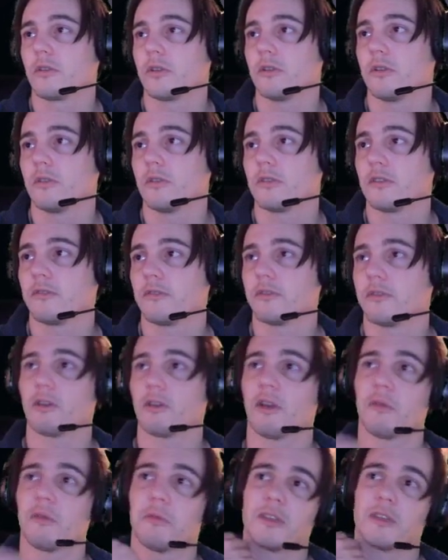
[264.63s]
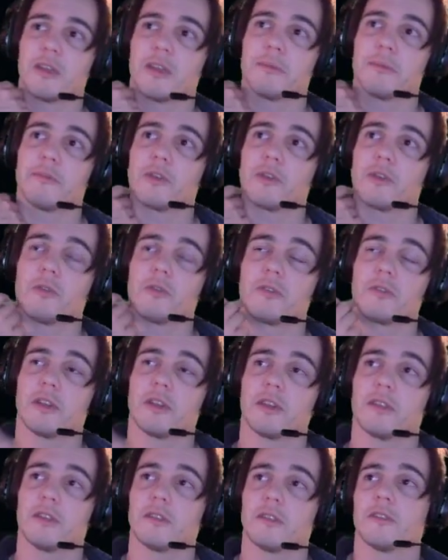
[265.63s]
clues to figure out what type of ghost it
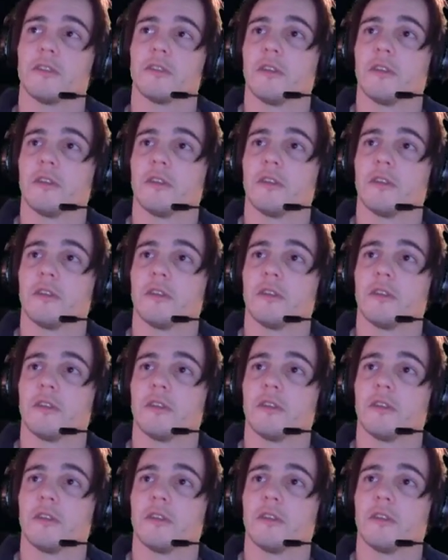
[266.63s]
is.